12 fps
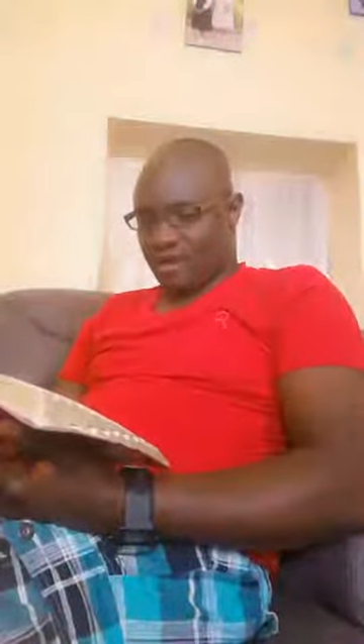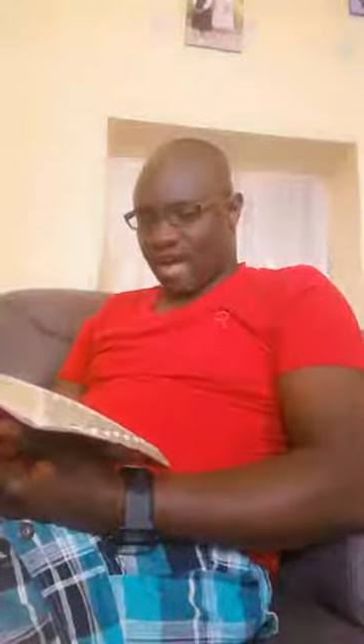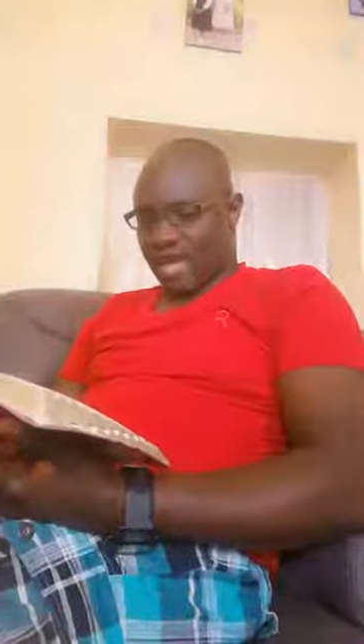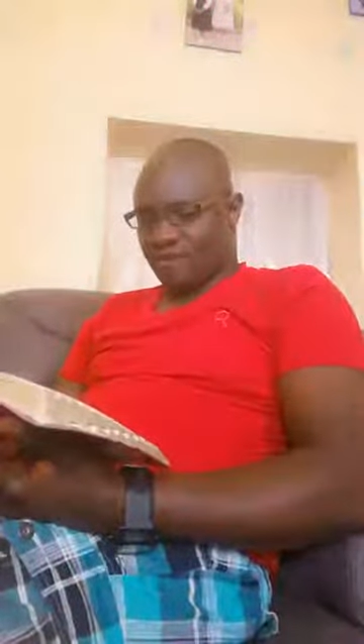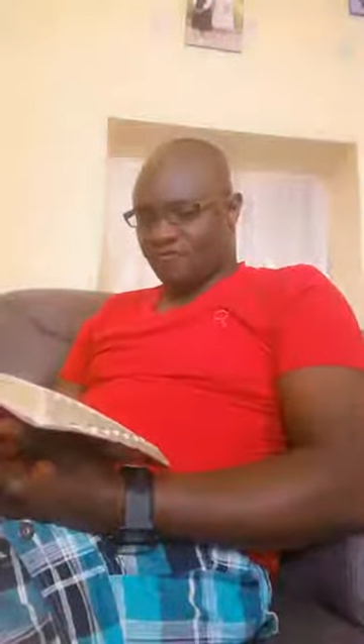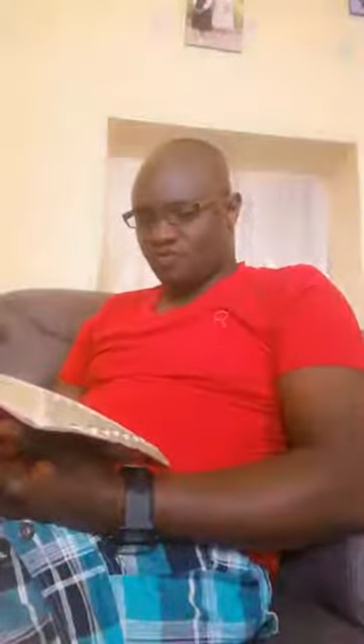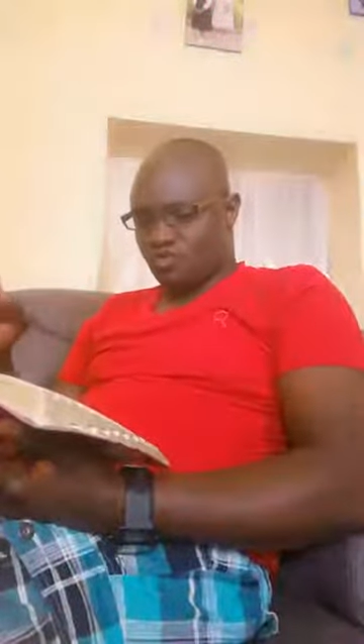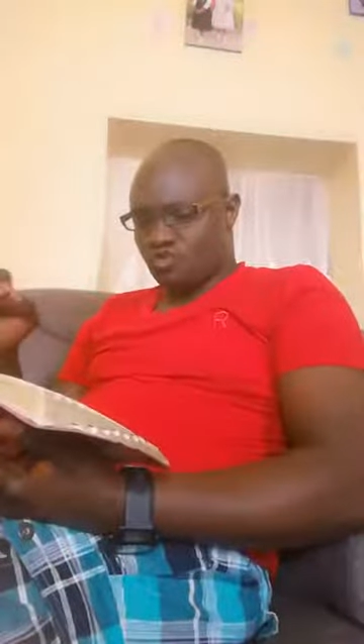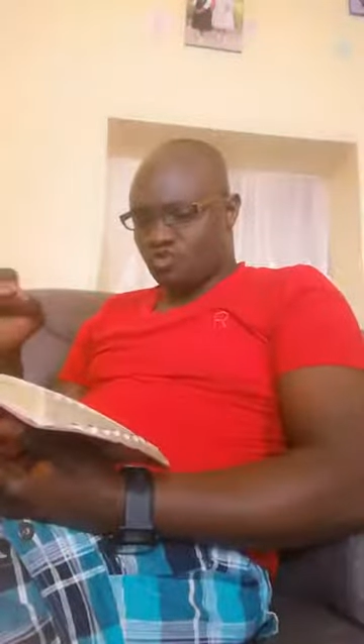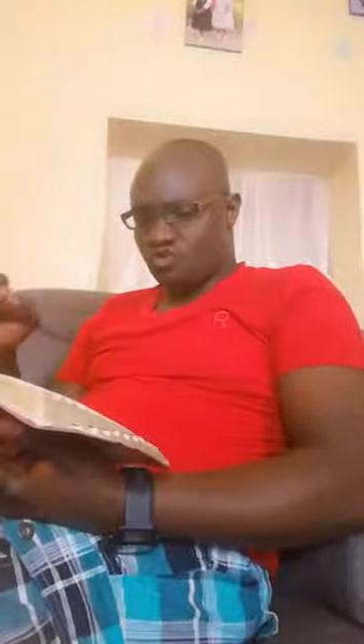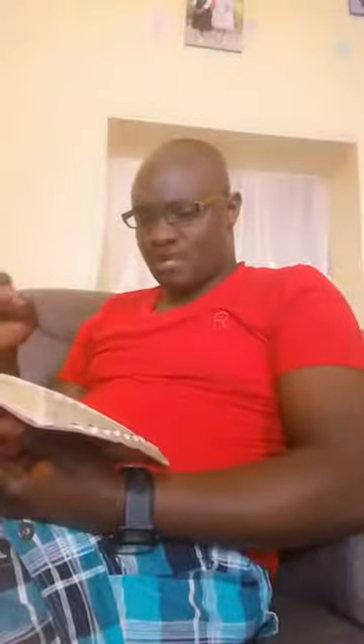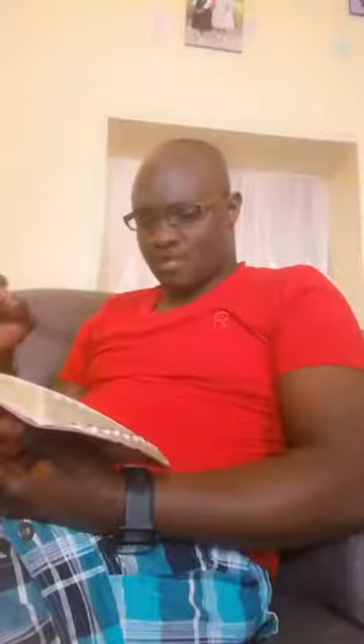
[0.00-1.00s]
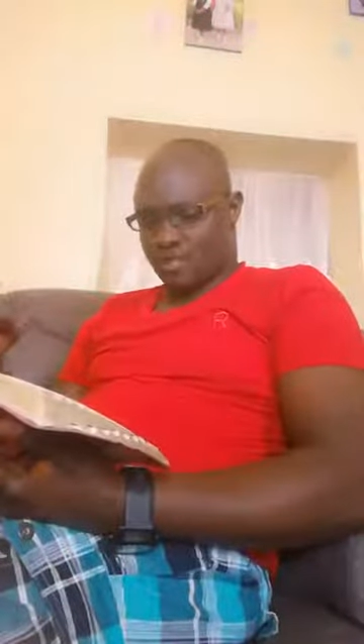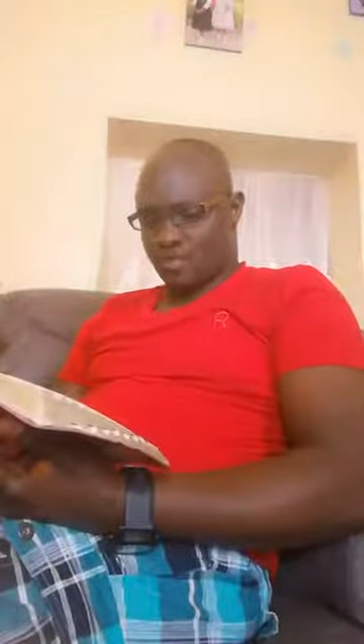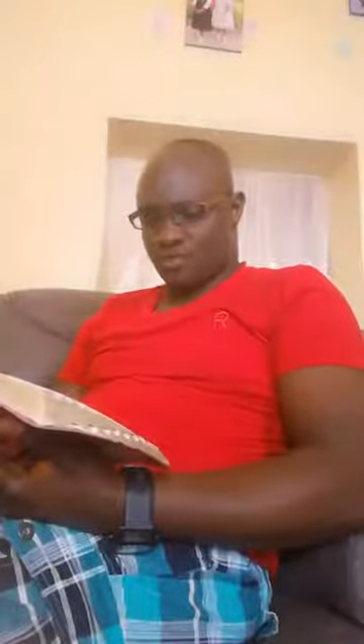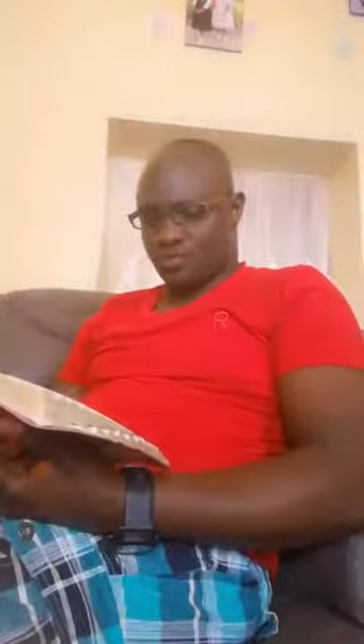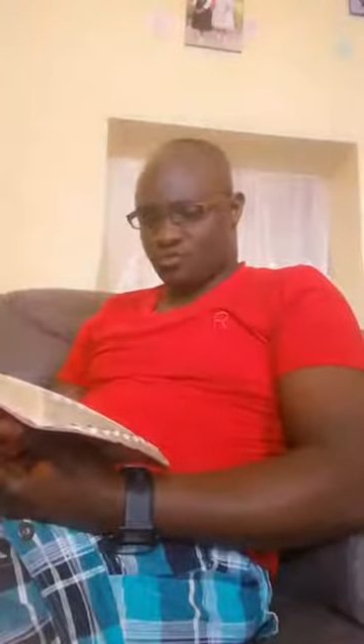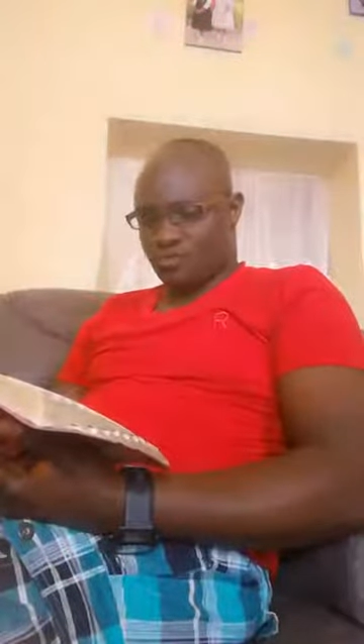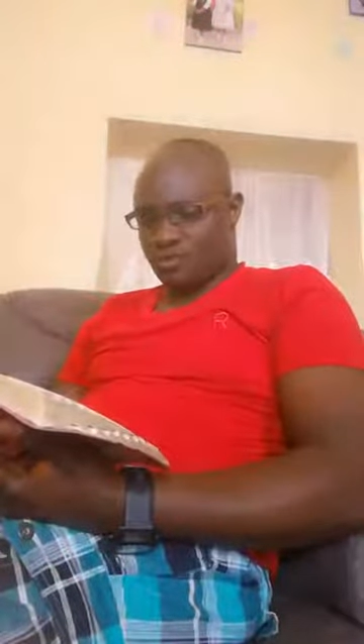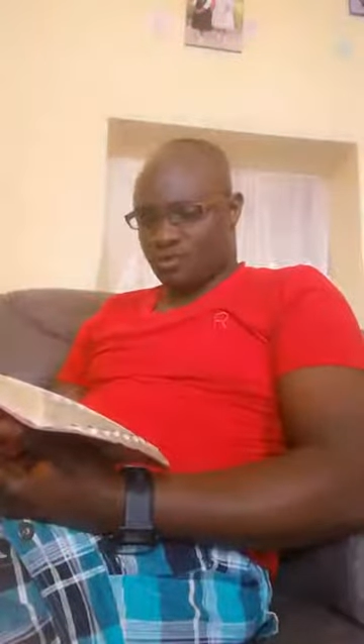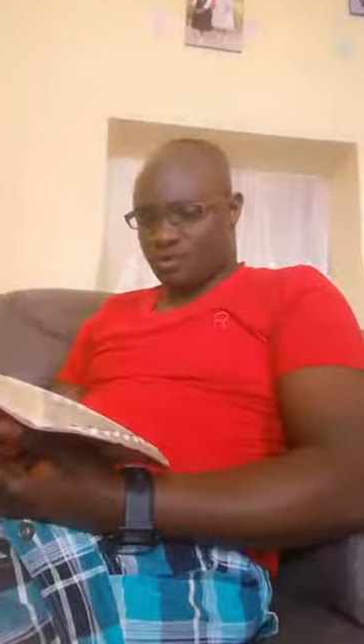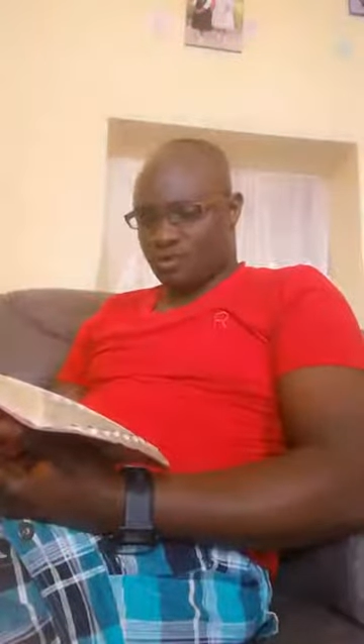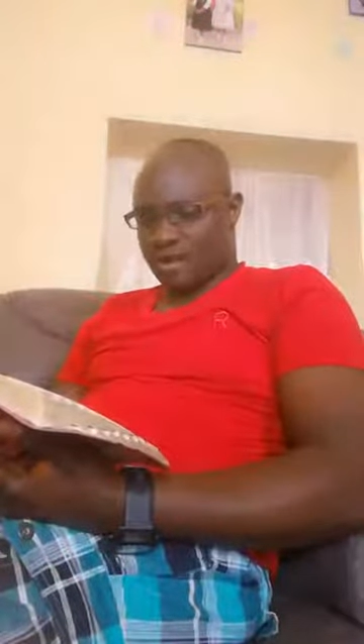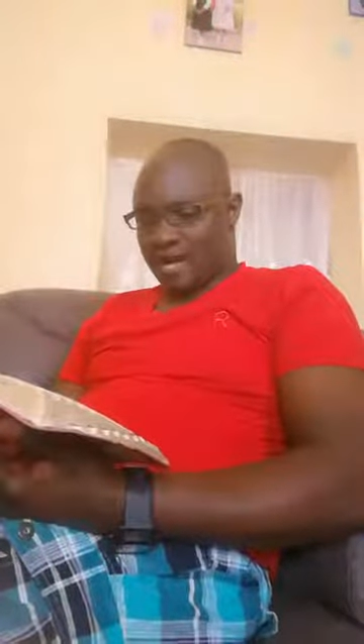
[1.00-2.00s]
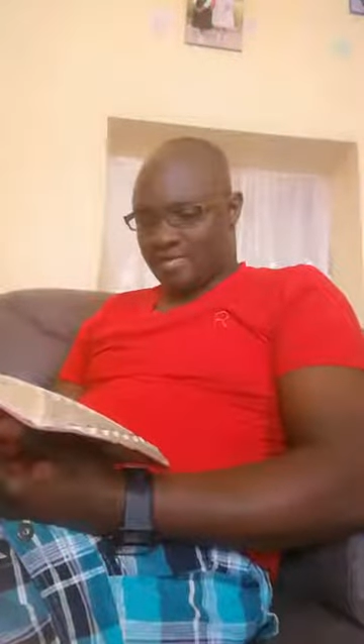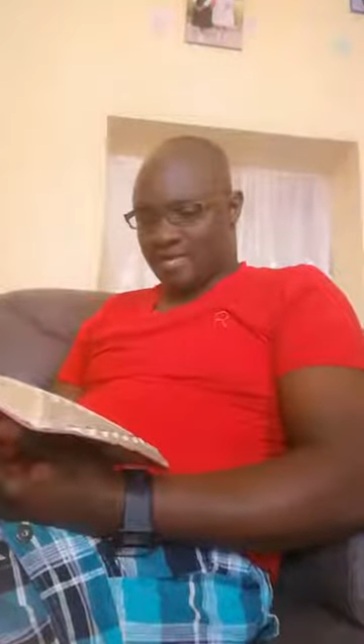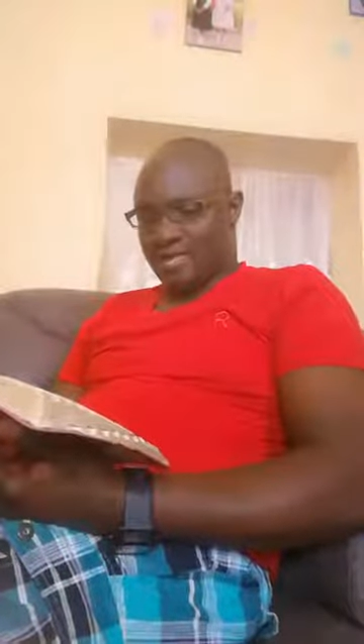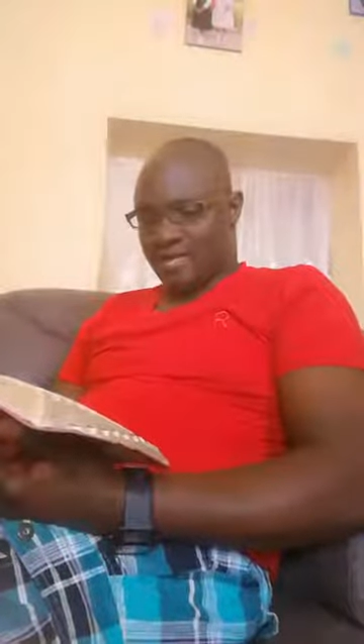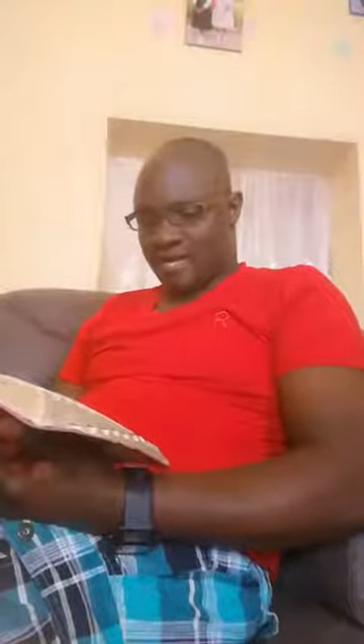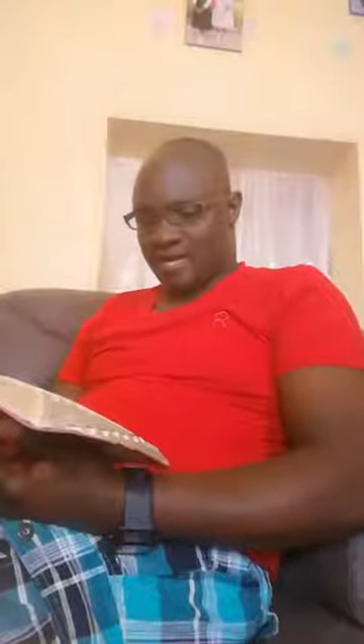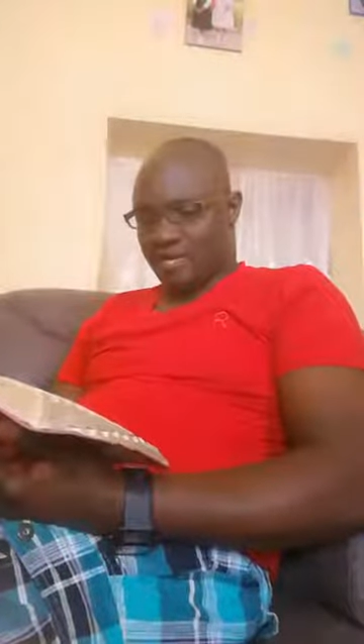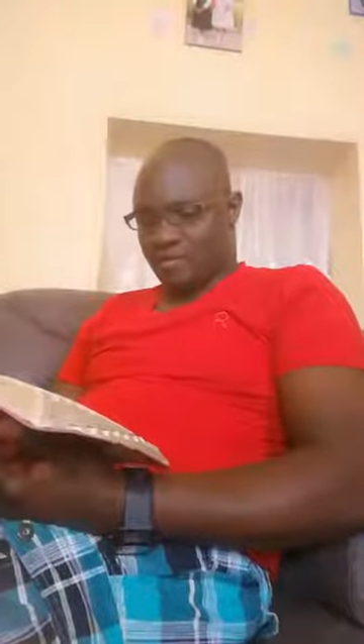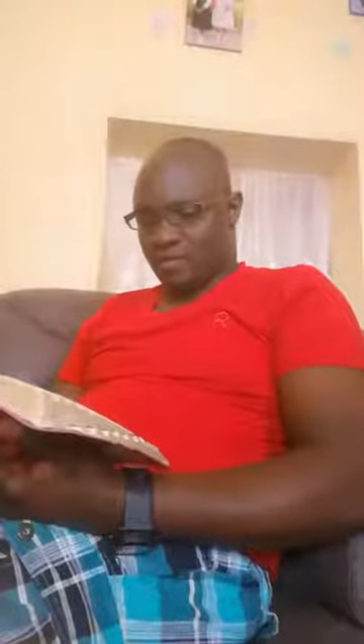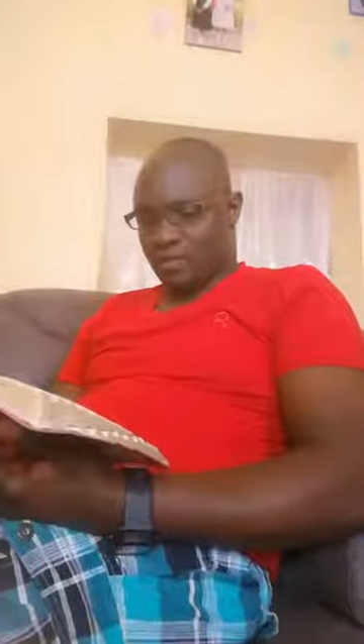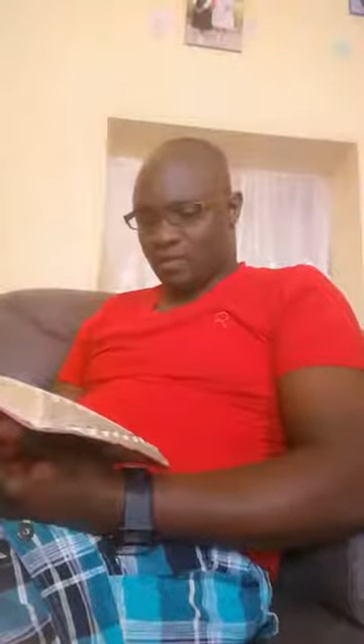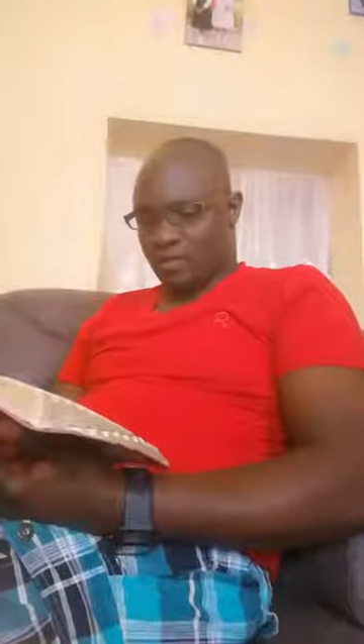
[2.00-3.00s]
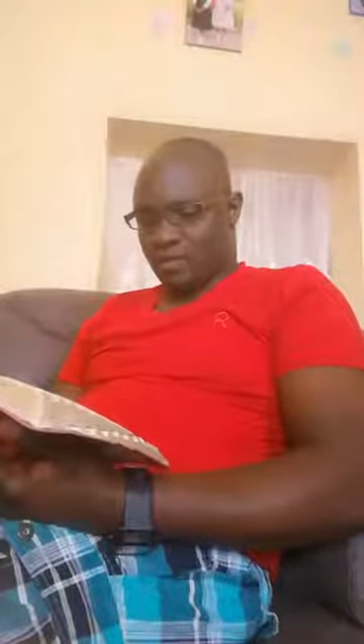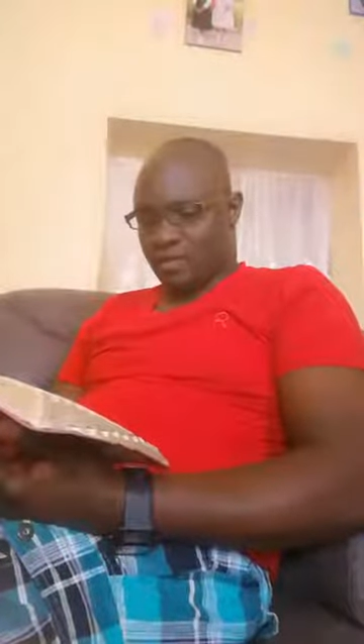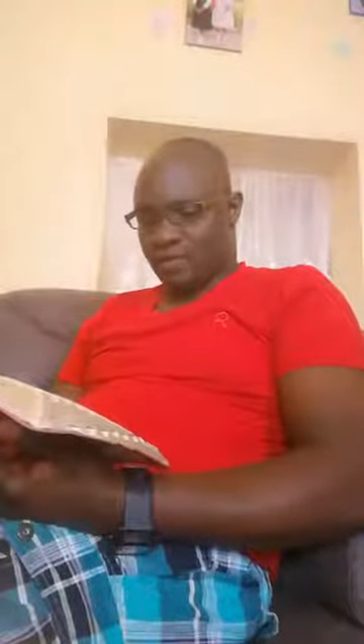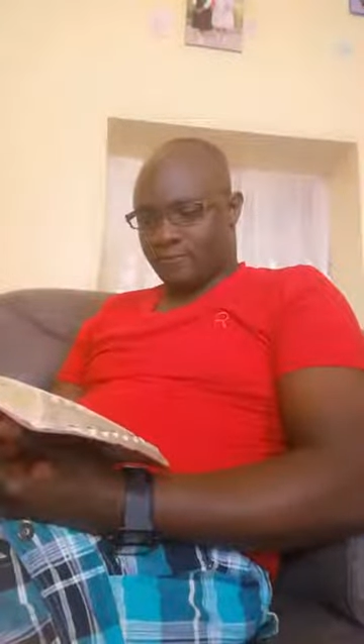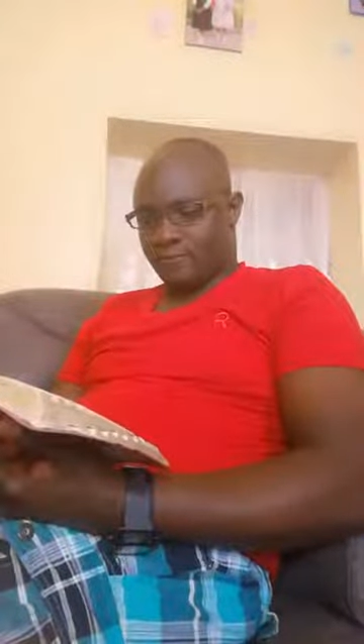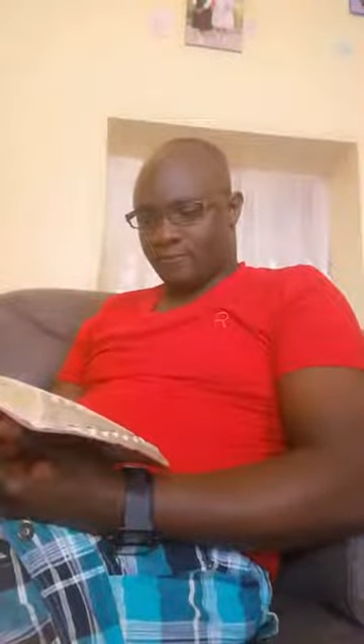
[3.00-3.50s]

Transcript: I have struck you as an enemy will,